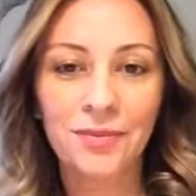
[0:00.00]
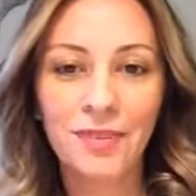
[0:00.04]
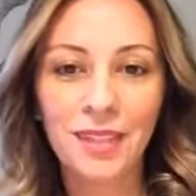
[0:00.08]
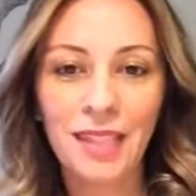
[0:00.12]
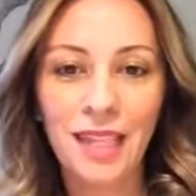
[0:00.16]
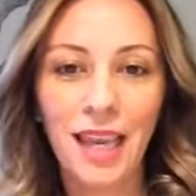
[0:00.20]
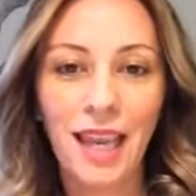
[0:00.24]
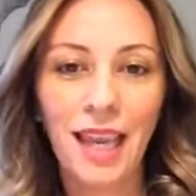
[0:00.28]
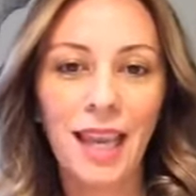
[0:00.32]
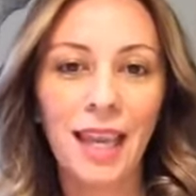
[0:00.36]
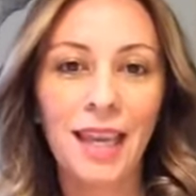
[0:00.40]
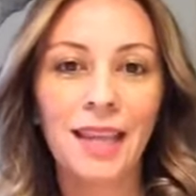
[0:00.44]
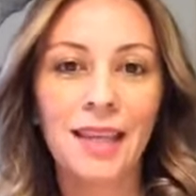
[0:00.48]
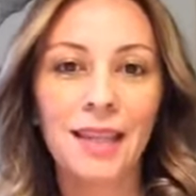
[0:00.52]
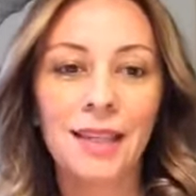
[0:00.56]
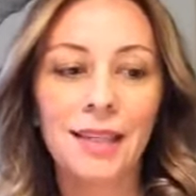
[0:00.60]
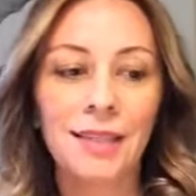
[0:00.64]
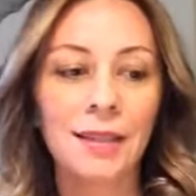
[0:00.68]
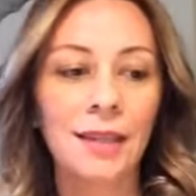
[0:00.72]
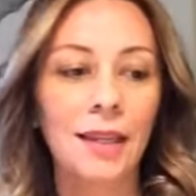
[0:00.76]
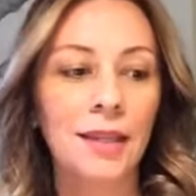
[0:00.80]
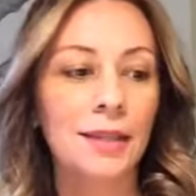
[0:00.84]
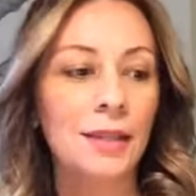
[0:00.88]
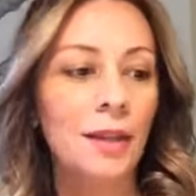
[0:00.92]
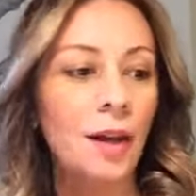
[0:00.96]
Okay,
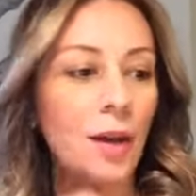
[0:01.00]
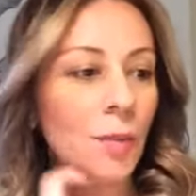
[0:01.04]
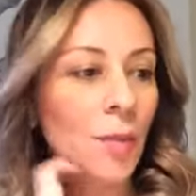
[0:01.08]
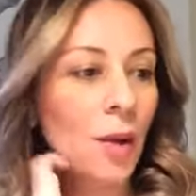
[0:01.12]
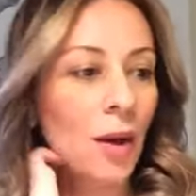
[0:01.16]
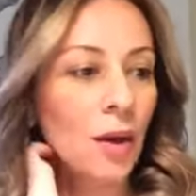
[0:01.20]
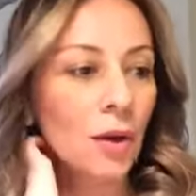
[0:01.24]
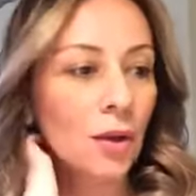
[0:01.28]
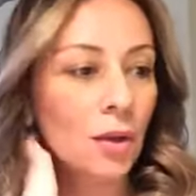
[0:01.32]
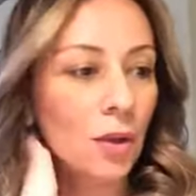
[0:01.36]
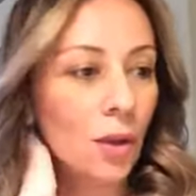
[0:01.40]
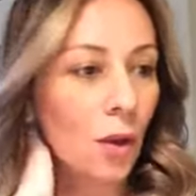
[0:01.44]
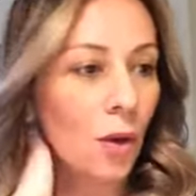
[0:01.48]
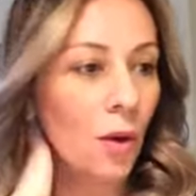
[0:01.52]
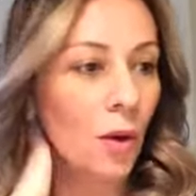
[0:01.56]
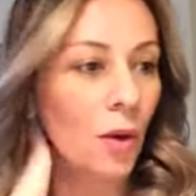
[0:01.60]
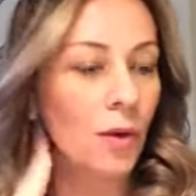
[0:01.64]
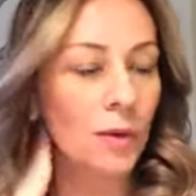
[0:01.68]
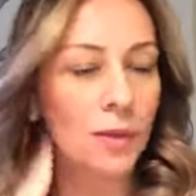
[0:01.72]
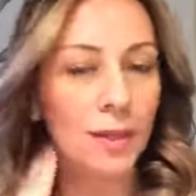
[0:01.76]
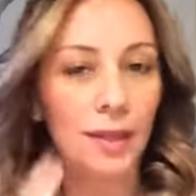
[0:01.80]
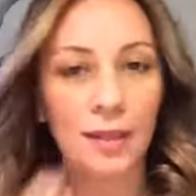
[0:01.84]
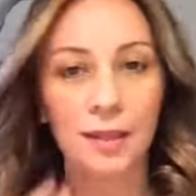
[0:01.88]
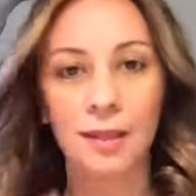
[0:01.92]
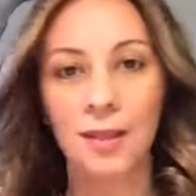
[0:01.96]
it's not about
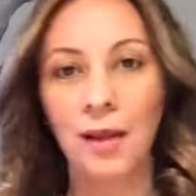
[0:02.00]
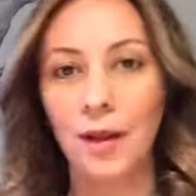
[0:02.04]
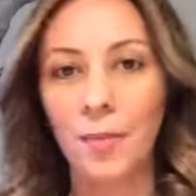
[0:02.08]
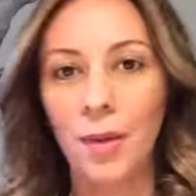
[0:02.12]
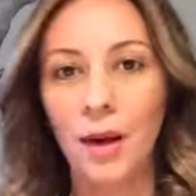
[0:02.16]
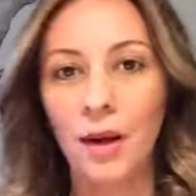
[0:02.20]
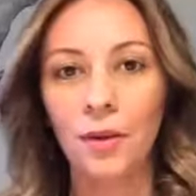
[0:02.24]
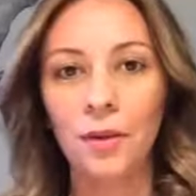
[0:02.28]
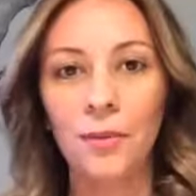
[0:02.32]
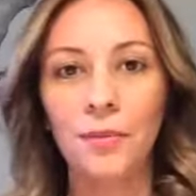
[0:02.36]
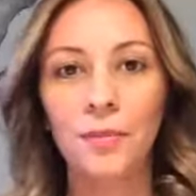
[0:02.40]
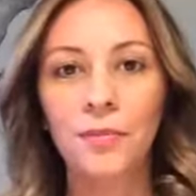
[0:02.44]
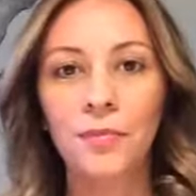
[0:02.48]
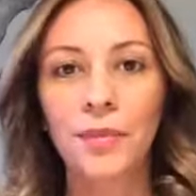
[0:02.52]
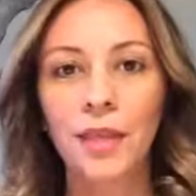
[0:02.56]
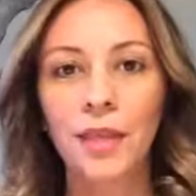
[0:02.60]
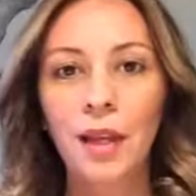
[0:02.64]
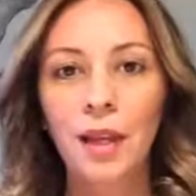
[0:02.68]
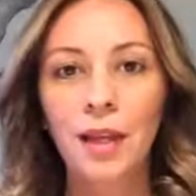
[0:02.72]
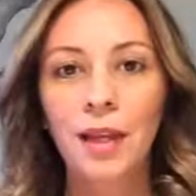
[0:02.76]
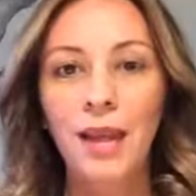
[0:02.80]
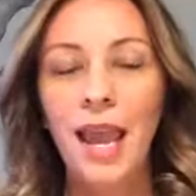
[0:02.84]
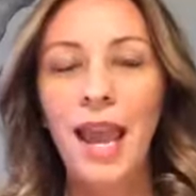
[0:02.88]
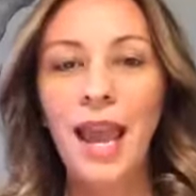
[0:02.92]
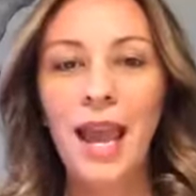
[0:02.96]
clothes, it's not about
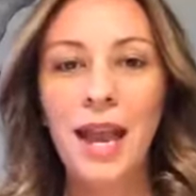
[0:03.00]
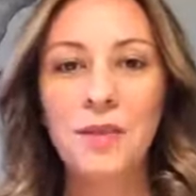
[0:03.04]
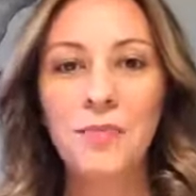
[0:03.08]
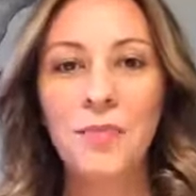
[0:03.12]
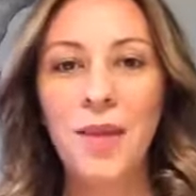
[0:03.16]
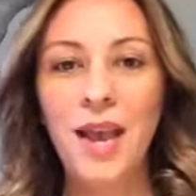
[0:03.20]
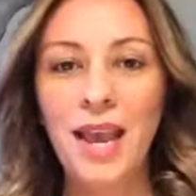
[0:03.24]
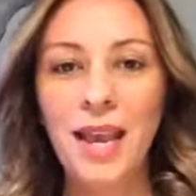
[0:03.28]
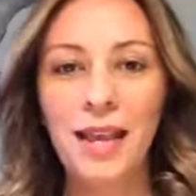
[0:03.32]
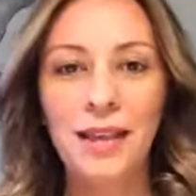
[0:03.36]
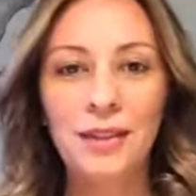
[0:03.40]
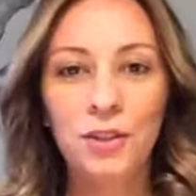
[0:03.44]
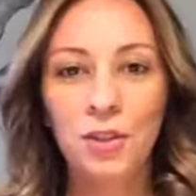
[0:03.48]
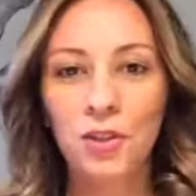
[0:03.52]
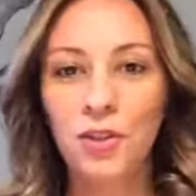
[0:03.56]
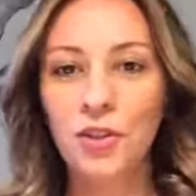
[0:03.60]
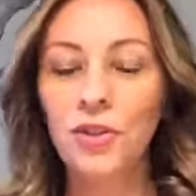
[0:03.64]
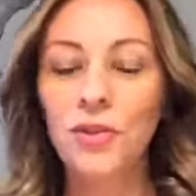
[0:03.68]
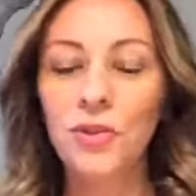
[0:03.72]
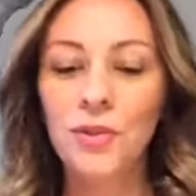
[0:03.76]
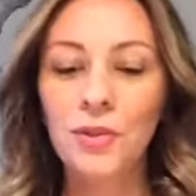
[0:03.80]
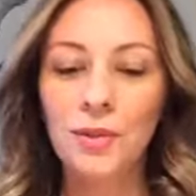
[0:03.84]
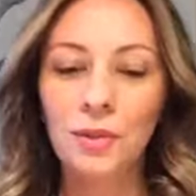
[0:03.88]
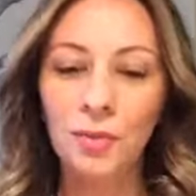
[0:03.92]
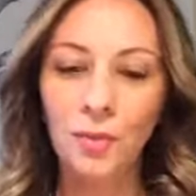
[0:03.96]
handbags,
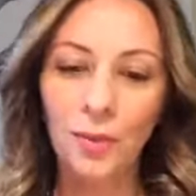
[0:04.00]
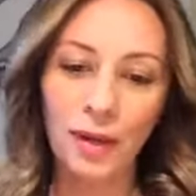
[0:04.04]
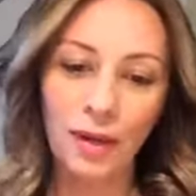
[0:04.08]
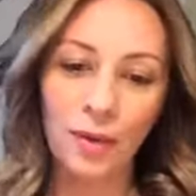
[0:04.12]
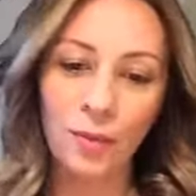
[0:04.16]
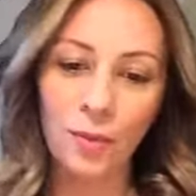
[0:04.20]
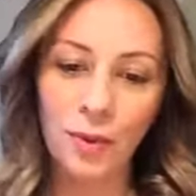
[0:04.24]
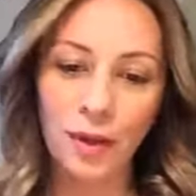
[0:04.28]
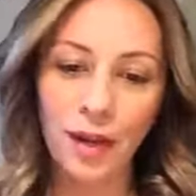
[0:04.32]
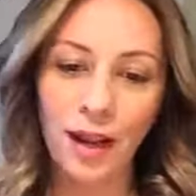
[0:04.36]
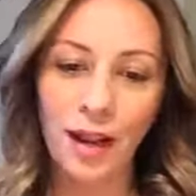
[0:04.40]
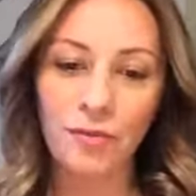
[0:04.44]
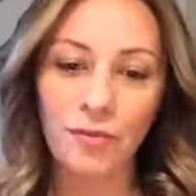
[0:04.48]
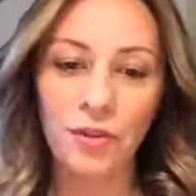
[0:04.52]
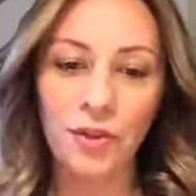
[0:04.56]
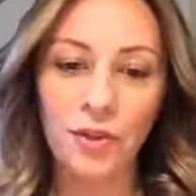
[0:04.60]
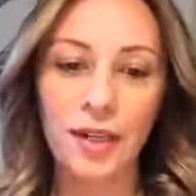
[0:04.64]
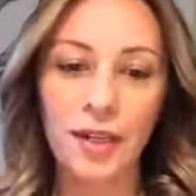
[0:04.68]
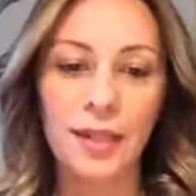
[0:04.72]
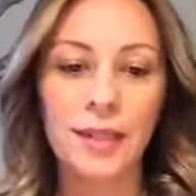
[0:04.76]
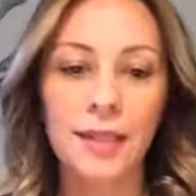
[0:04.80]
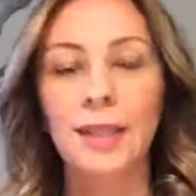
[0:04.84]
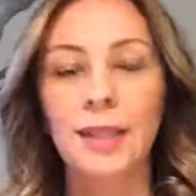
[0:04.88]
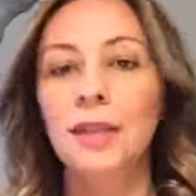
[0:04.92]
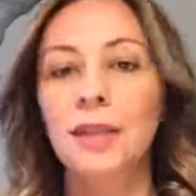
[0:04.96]
shoes, whatever
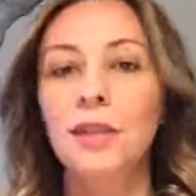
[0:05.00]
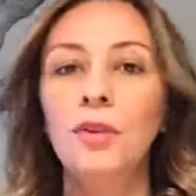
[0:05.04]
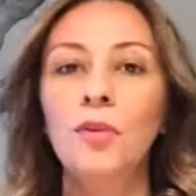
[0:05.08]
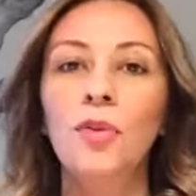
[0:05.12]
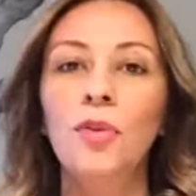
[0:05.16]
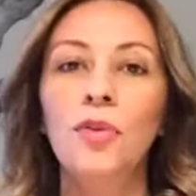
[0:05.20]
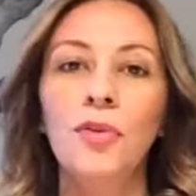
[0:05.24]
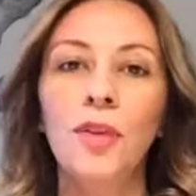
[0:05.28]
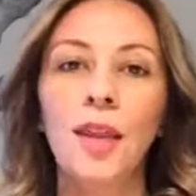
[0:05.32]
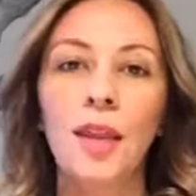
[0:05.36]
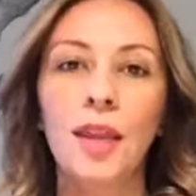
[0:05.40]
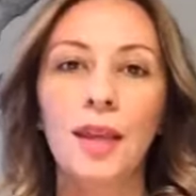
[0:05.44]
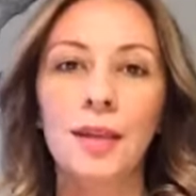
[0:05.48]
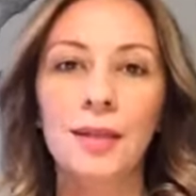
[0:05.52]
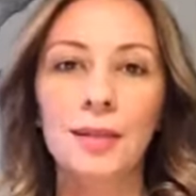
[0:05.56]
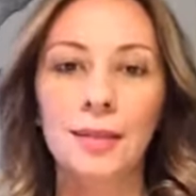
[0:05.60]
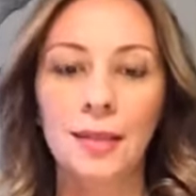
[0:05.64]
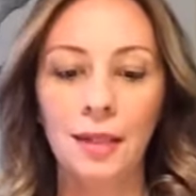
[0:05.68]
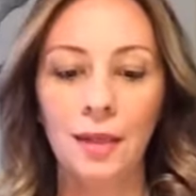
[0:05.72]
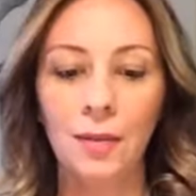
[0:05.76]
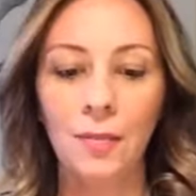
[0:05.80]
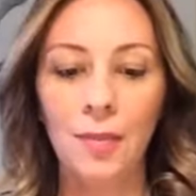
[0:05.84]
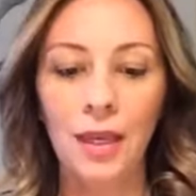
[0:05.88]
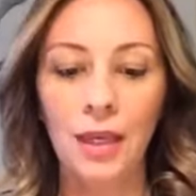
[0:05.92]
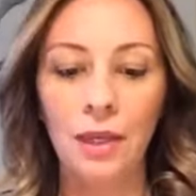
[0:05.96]
it is that you think is
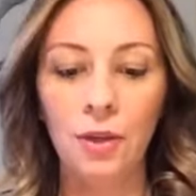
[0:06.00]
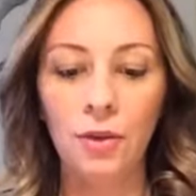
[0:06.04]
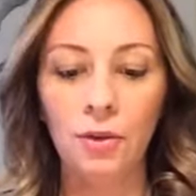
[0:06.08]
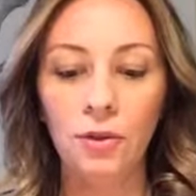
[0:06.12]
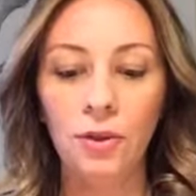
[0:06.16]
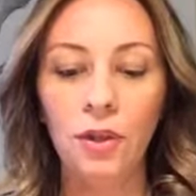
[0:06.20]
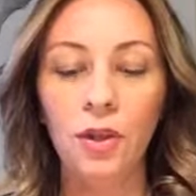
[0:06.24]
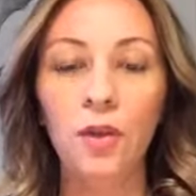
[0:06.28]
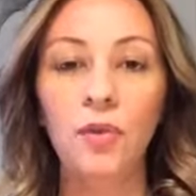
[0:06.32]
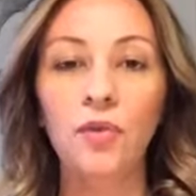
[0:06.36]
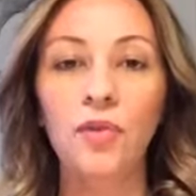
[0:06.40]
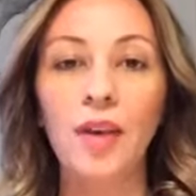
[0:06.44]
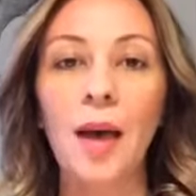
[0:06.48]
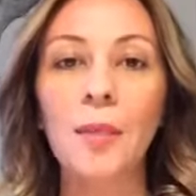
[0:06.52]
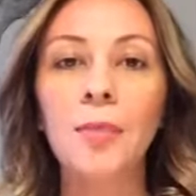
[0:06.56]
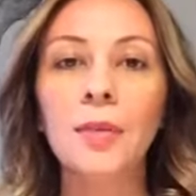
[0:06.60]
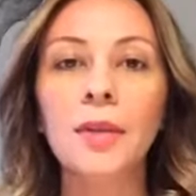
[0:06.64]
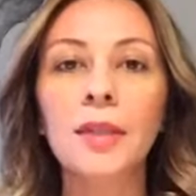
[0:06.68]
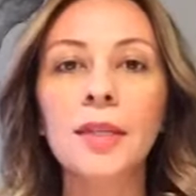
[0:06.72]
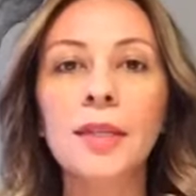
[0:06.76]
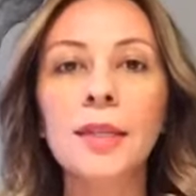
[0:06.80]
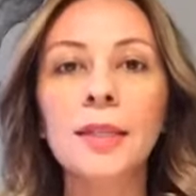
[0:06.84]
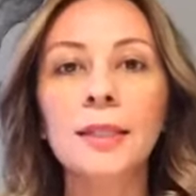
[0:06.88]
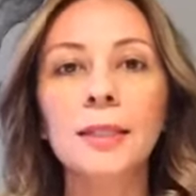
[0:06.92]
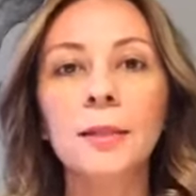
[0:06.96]
going to make you look
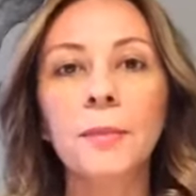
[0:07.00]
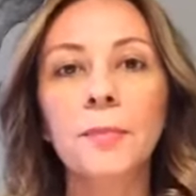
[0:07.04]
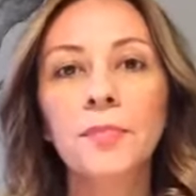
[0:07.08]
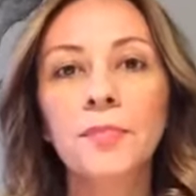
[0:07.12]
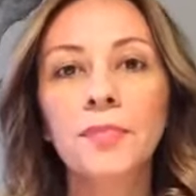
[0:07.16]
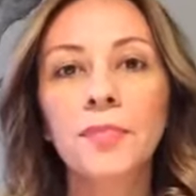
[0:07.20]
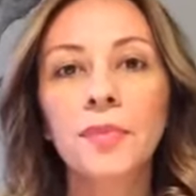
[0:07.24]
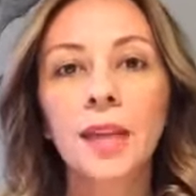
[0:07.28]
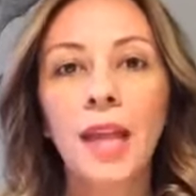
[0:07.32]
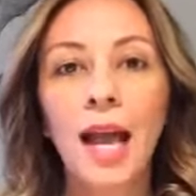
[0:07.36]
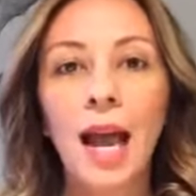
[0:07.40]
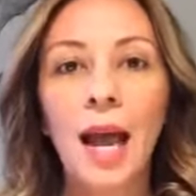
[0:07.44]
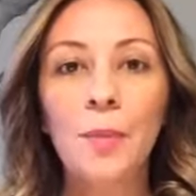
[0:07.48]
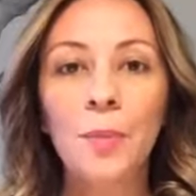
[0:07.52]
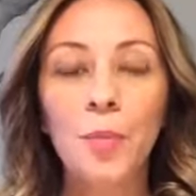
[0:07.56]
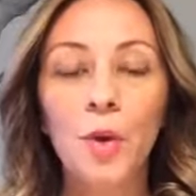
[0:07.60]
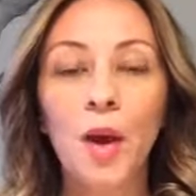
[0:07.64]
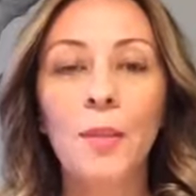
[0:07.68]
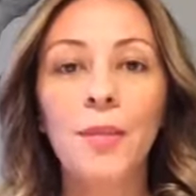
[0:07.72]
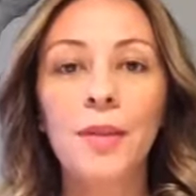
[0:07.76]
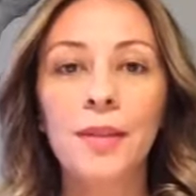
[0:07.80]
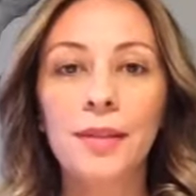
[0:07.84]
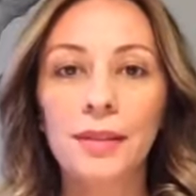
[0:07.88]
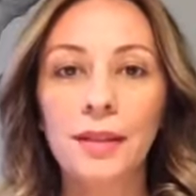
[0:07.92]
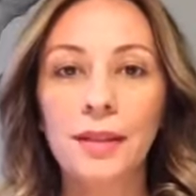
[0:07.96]
fabulous. I
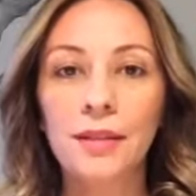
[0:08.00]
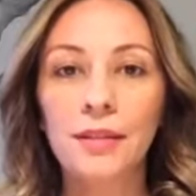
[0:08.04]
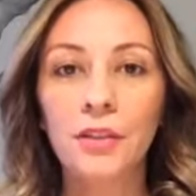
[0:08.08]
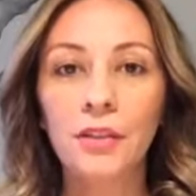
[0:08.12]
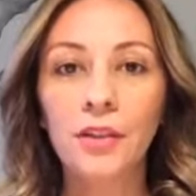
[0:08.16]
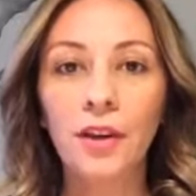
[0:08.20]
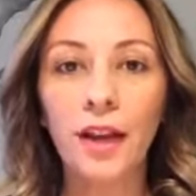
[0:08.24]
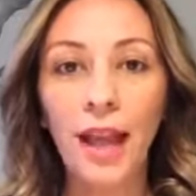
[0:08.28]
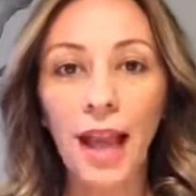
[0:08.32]
promise it's your